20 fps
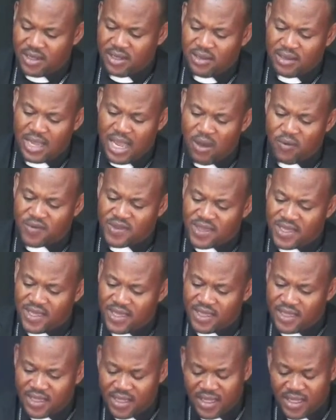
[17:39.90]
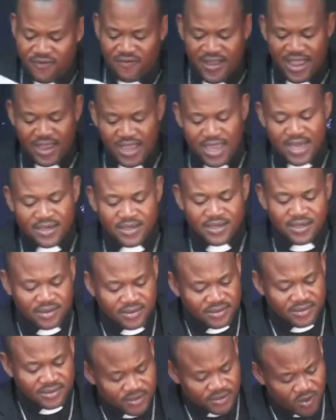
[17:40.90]
I'll see if I can
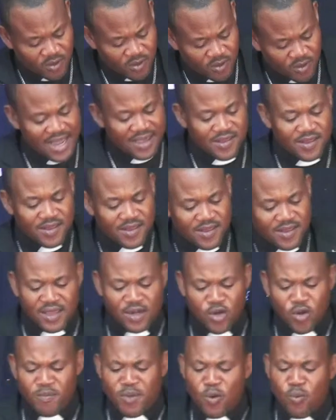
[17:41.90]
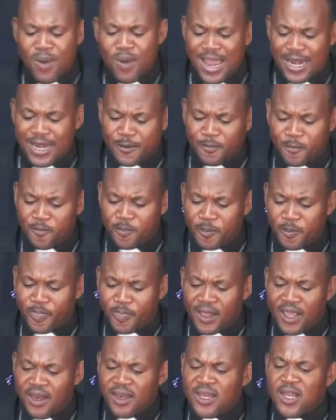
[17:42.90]
summarize the message. Number one,
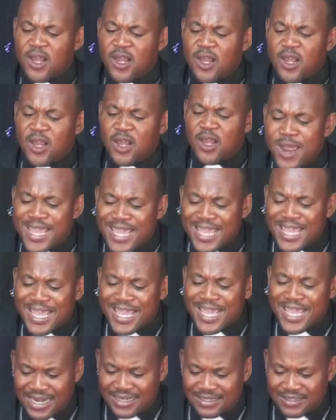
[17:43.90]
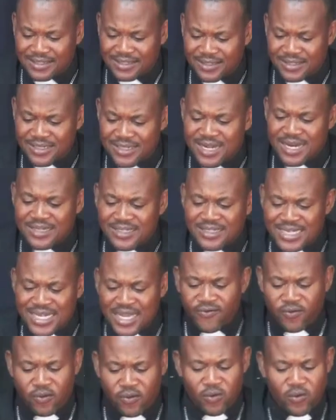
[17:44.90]
the wicked, the
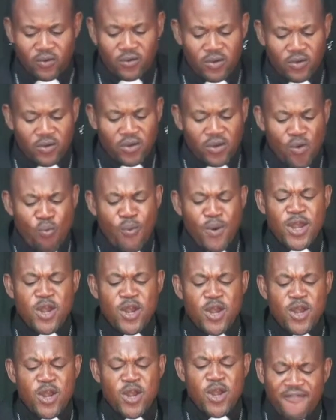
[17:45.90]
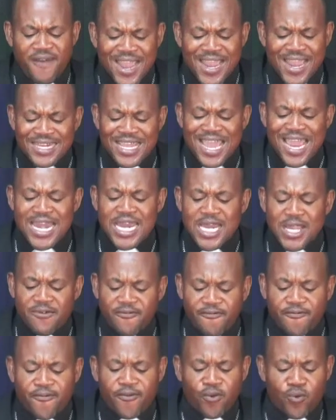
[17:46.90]
devil, will not find any
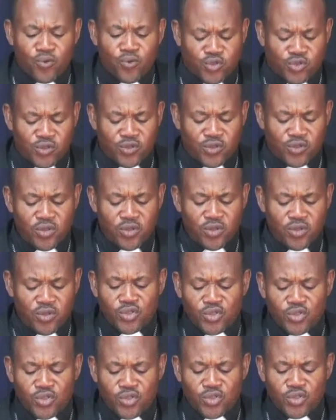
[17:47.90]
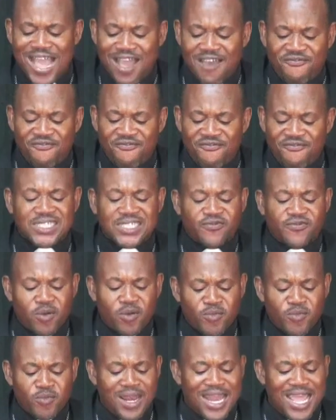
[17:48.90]
fruit to harvest from
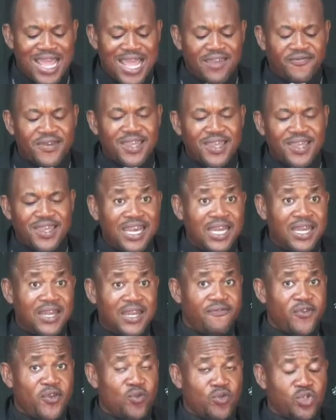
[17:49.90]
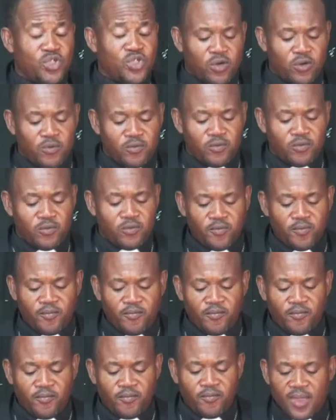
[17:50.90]
your life in the future.
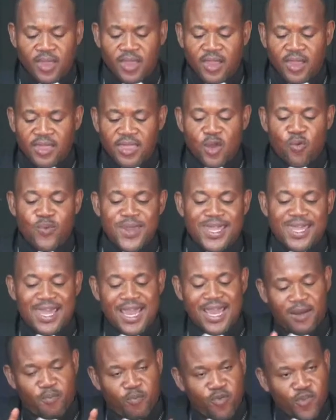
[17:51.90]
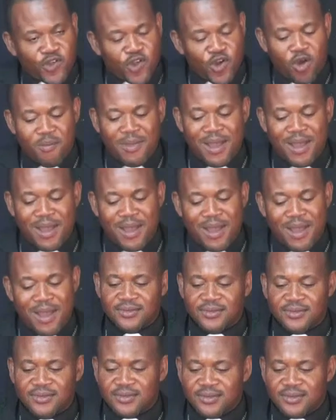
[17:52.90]
The wicked, put comma,
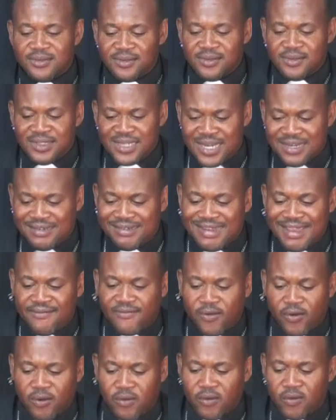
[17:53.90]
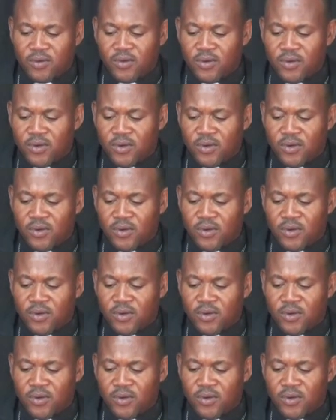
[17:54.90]
the devil will